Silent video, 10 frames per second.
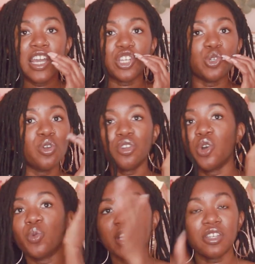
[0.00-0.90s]
you don't
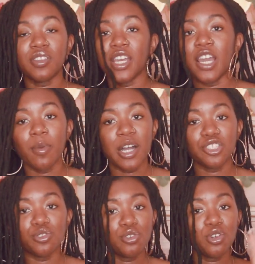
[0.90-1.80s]
know what they're thinking
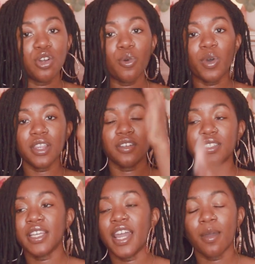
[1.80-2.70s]
about you, you don't know what they're
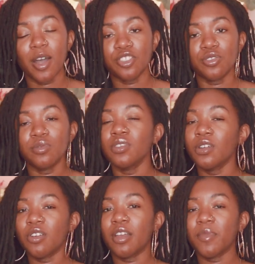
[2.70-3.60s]
saying about you, you
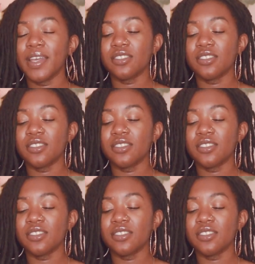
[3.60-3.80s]
know what I mean?